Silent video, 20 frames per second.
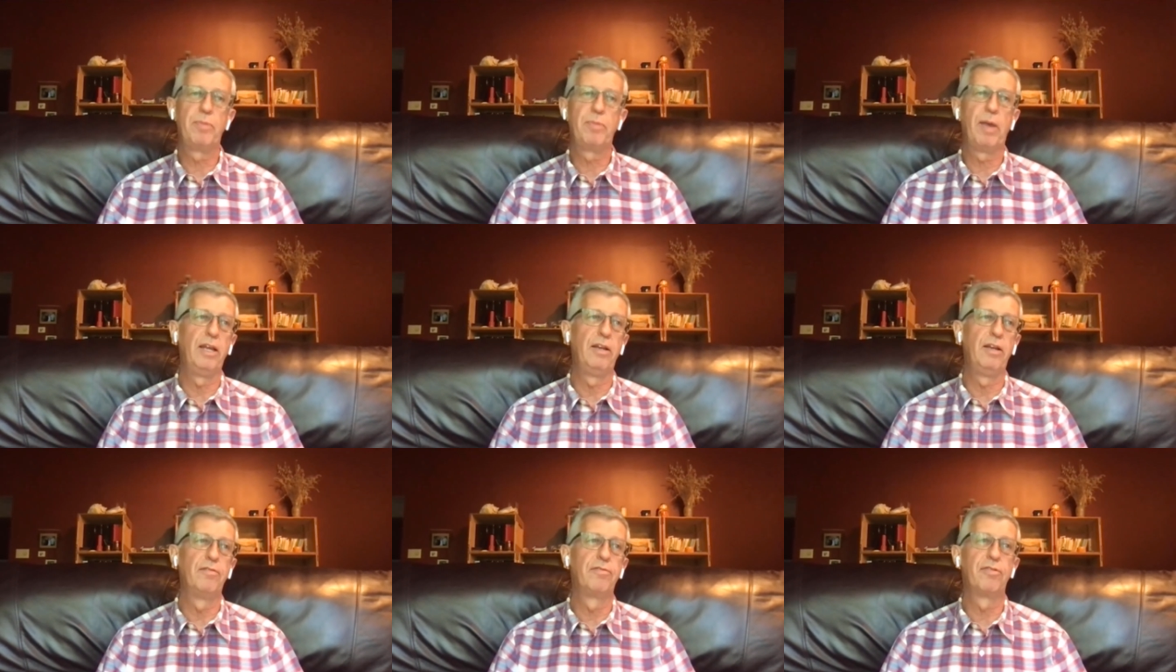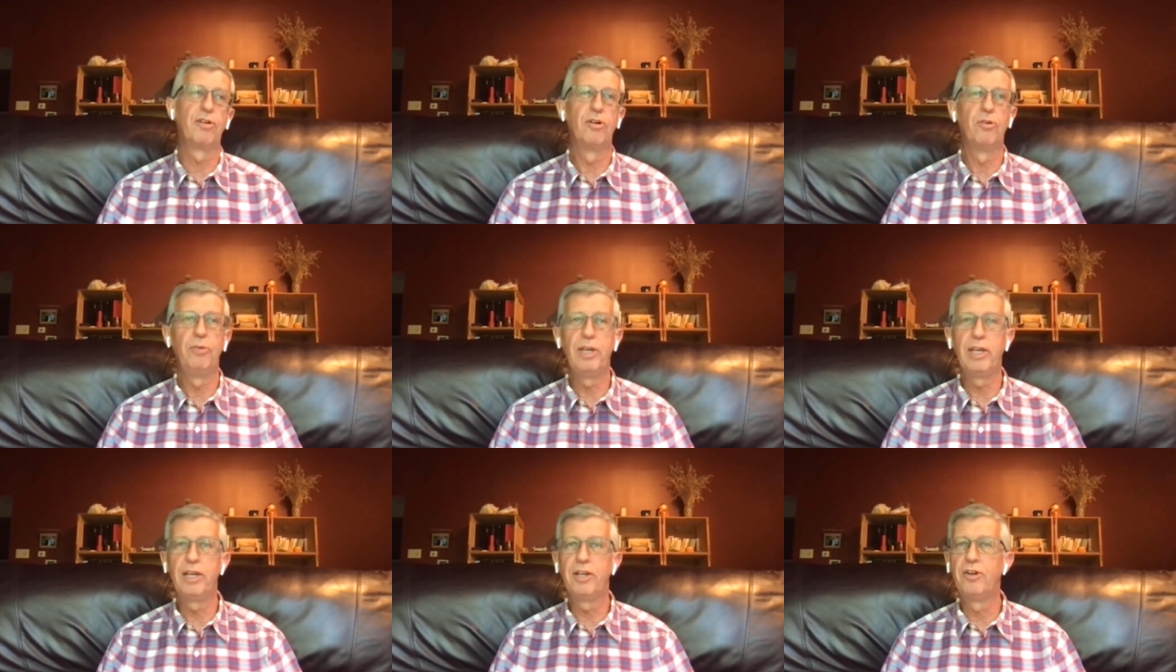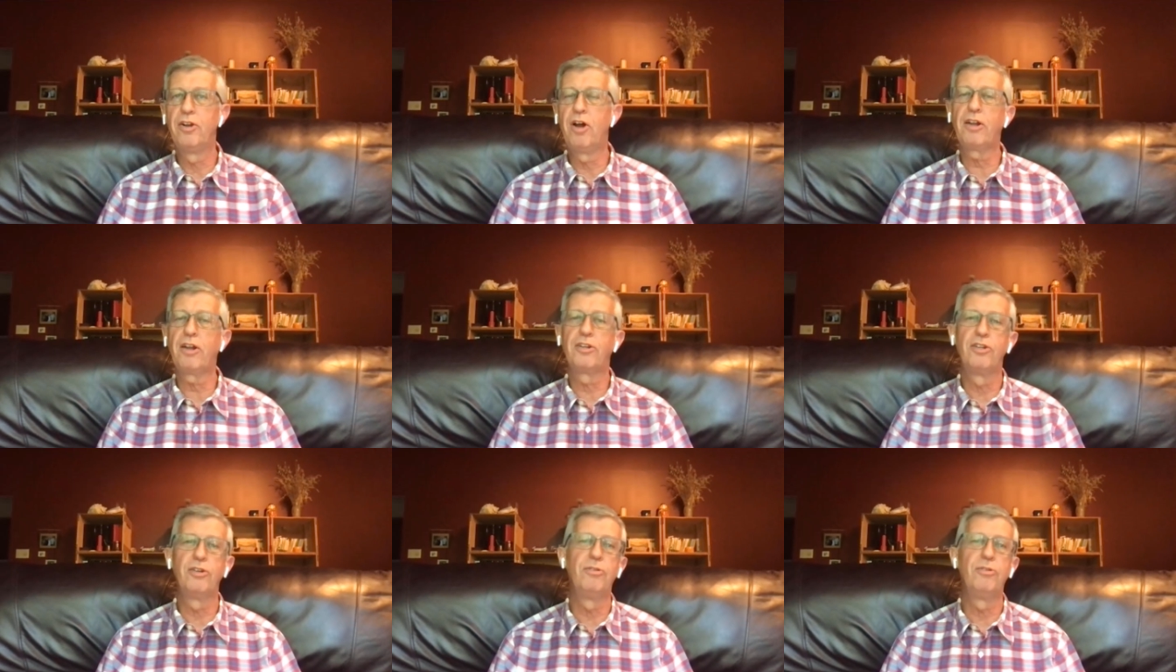Spain for a week,
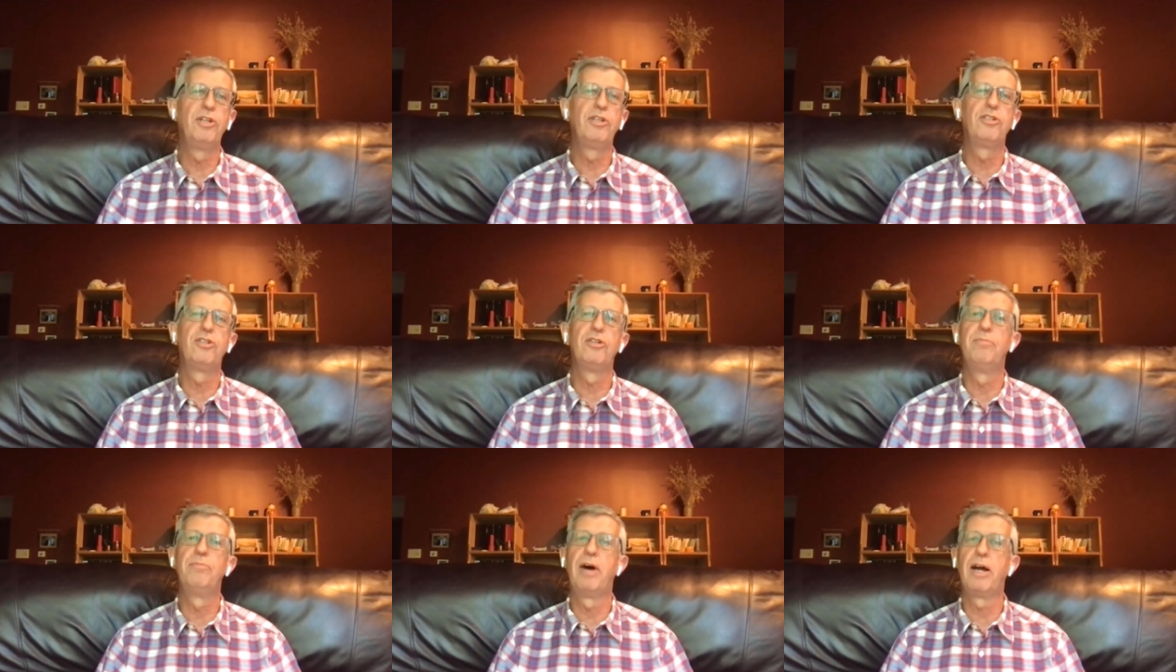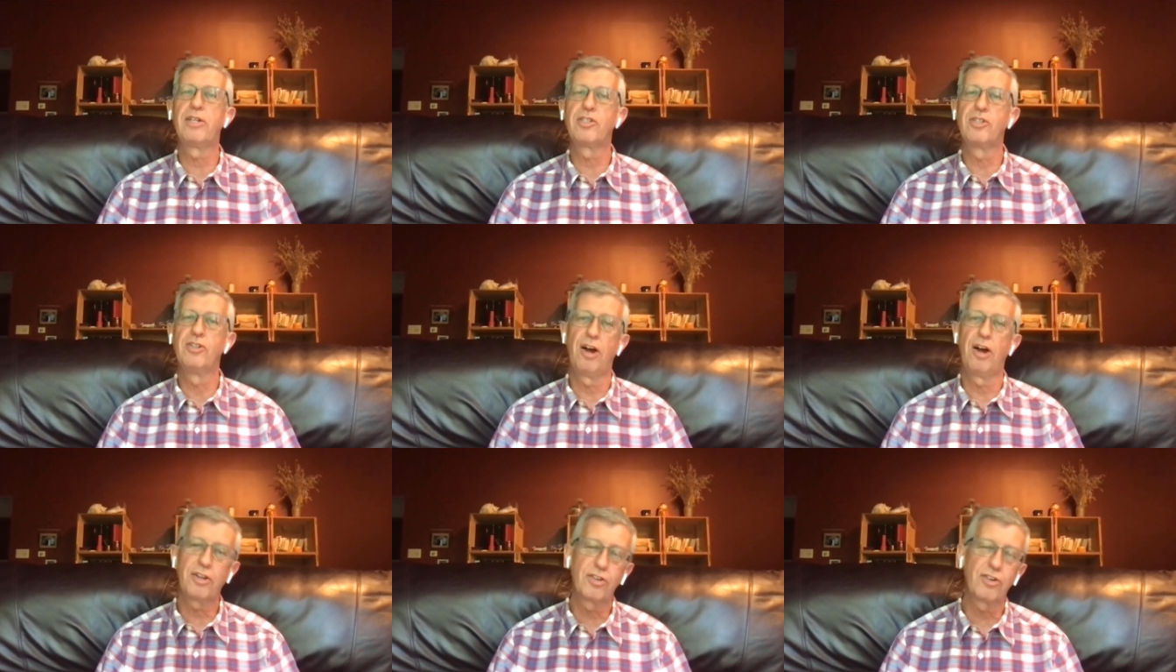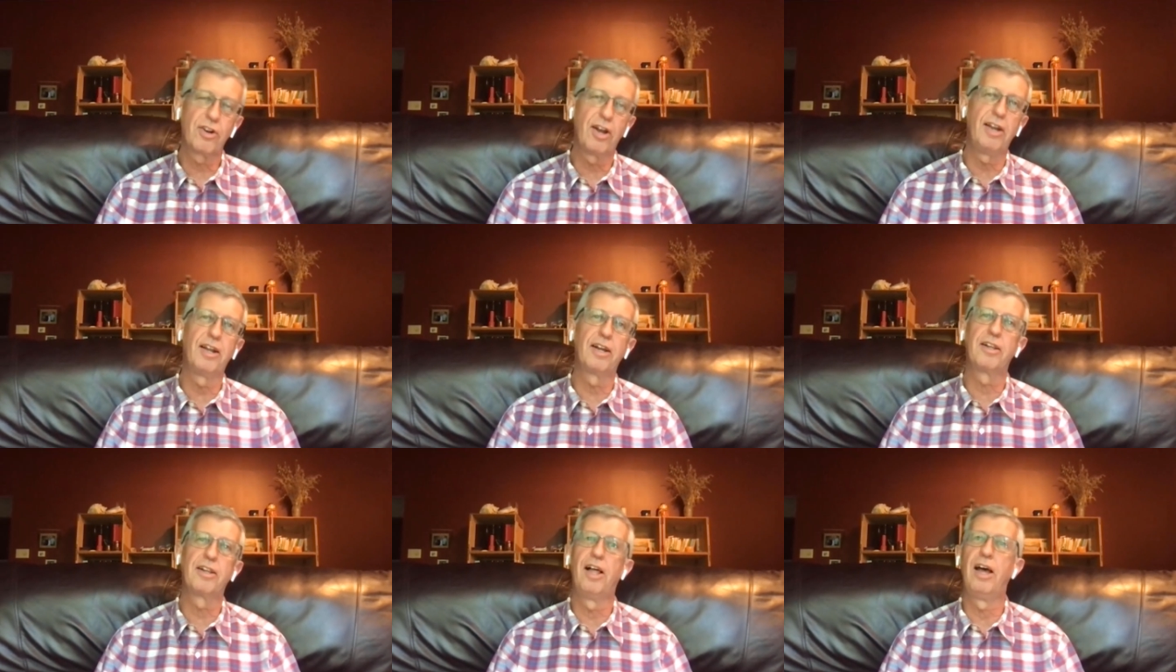not doing too much, not
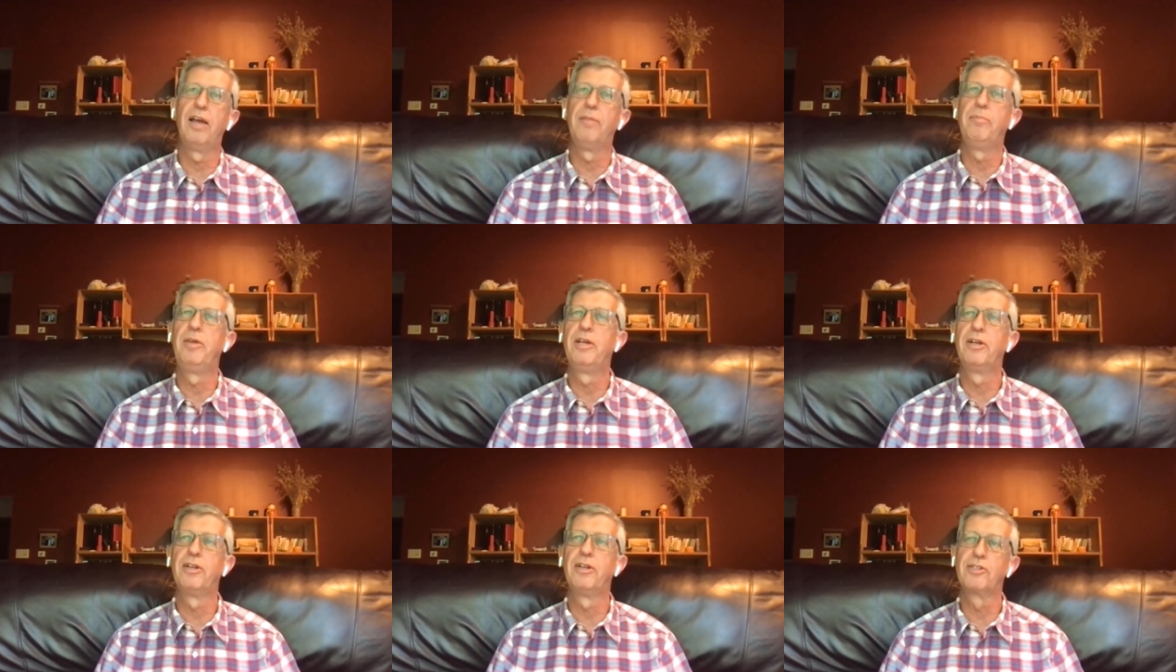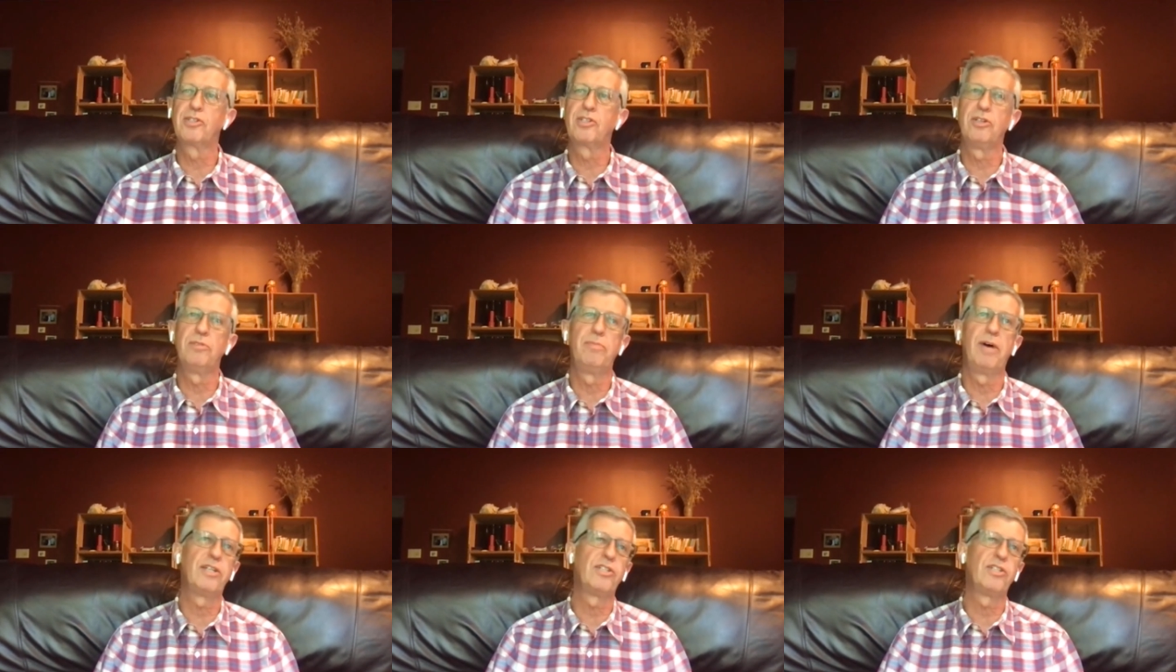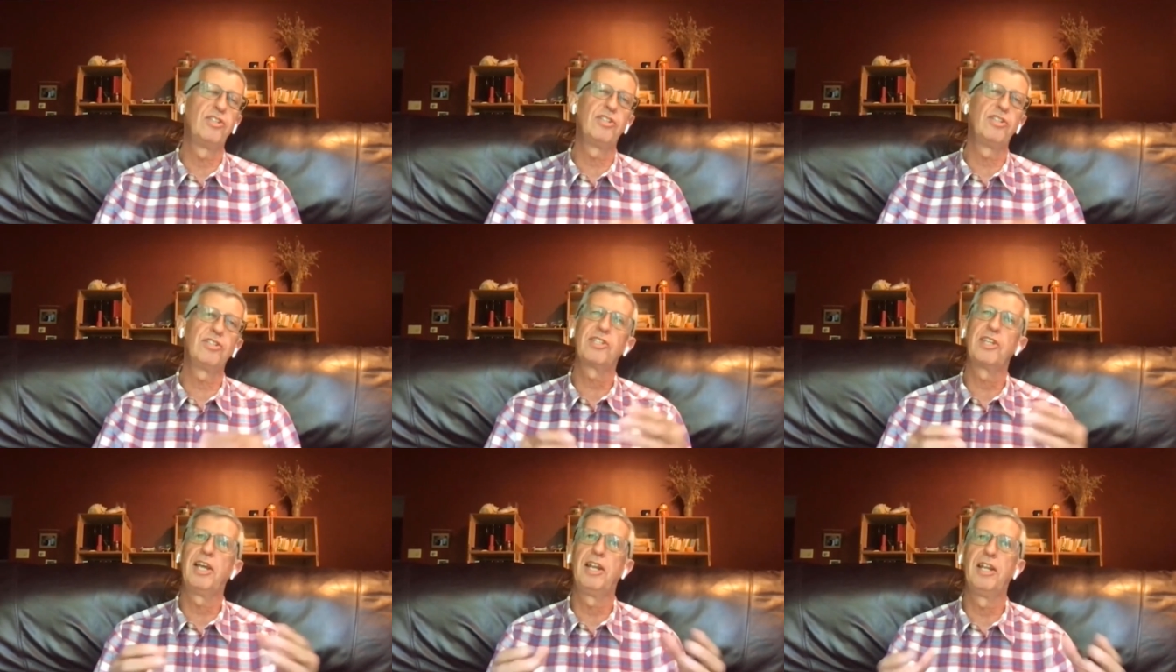trying to climb hills too
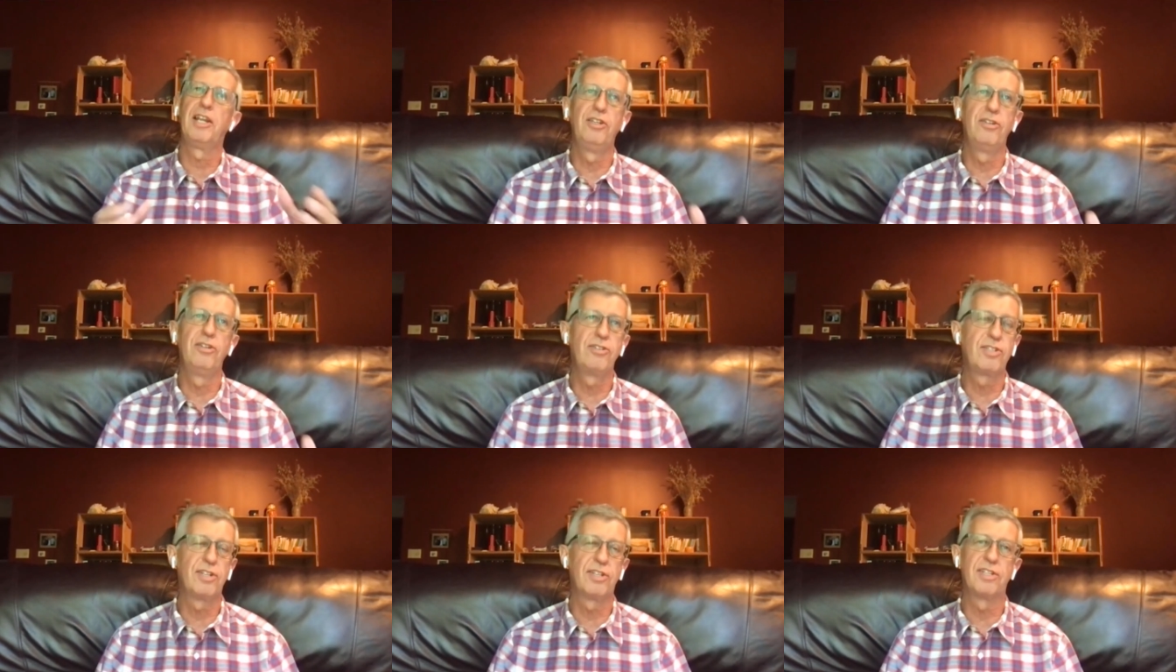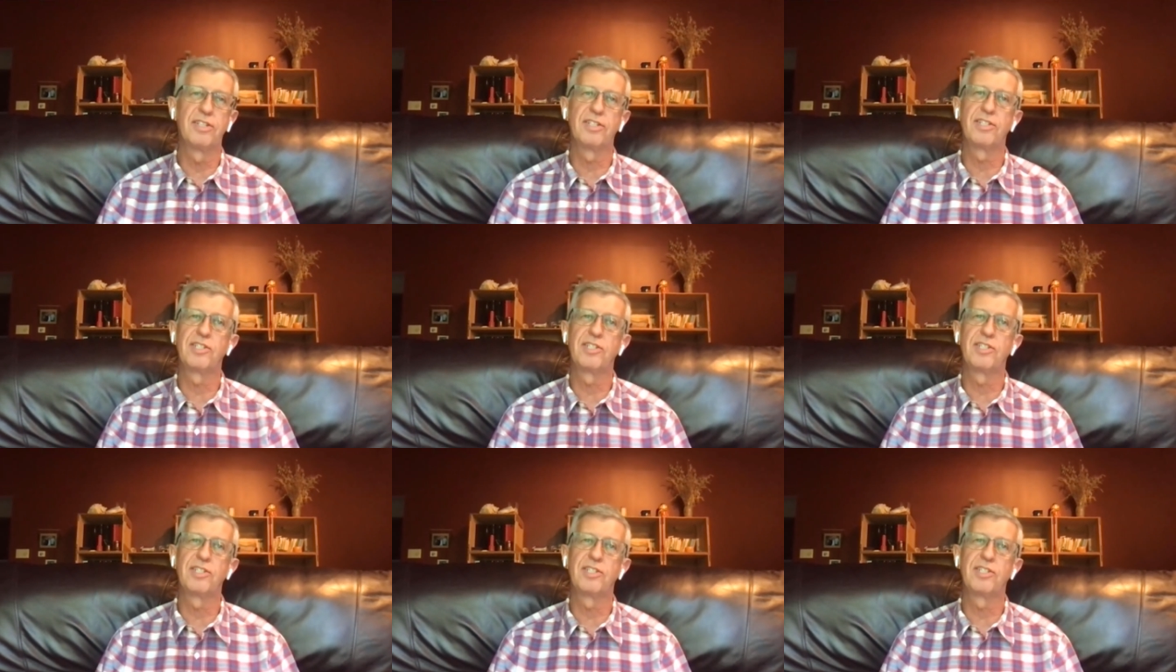much, just getting used yeah.